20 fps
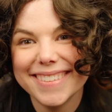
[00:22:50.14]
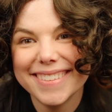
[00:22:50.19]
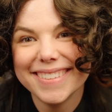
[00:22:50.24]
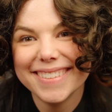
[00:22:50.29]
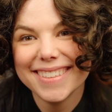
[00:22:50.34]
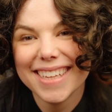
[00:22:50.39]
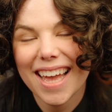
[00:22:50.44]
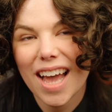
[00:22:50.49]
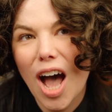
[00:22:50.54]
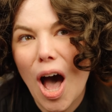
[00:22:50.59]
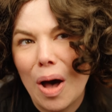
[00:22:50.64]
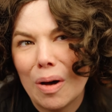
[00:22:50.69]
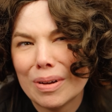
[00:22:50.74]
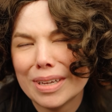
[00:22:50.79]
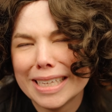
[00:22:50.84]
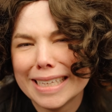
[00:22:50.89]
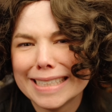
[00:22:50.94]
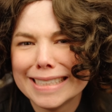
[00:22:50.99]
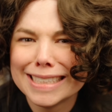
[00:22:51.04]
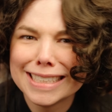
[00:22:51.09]
know, oh, it's
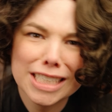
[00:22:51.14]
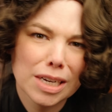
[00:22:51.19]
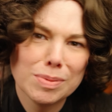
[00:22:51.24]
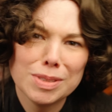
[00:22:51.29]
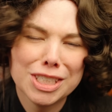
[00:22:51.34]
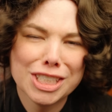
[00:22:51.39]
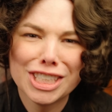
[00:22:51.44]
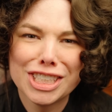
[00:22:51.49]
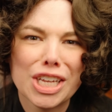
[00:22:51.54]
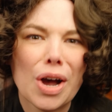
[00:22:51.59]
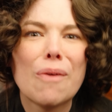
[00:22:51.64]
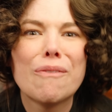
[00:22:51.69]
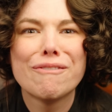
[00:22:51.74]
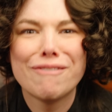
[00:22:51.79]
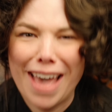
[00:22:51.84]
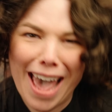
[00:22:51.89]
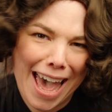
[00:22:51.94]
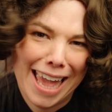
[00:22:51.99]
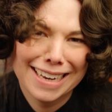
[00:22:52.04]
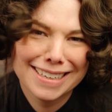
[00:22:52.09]
a shame she's so
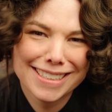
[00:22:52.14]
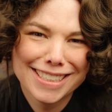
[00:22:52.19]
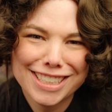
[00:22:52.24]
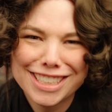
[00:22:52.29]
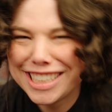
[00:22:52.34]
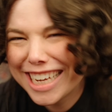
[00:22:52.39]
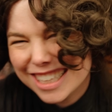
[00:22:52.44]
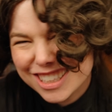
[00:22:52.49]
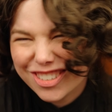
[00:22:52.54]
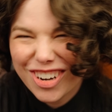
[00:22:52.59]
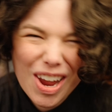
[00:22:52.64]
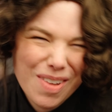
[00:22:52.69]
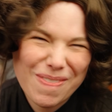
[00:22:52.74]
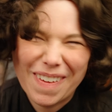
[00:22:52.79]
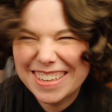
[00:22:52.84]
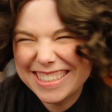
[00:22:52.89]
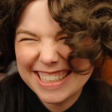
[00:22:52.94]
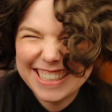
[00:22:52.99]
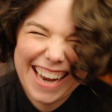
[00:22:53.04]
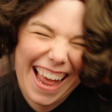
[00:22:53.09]
fat. She has a great
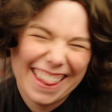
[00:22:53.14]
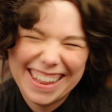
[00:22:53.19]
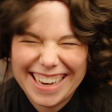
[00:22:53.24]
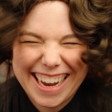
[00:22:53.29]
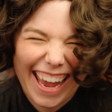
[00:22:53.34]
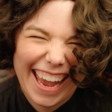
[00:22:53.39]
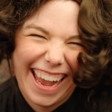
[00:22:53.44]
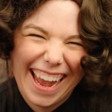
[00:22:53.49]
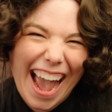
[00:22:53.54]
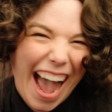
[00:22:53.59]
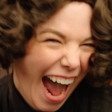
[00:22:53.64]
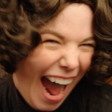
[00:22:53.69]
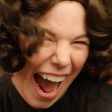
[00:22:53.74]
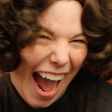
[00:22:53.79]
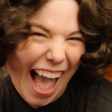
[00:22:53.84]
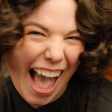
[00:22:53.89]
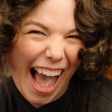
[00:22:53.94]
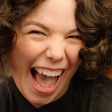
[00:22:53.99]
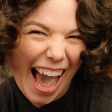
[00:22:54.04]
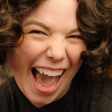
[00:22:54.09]
personality
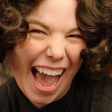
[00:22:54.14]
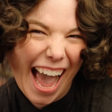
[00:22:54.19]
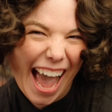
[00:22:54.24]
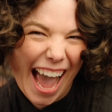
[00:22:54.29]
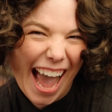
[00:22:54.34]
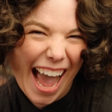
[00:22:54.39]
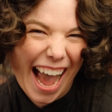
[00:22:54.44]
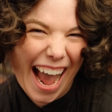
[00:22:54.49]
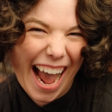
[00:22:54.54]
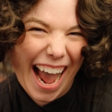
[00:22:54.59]
and that you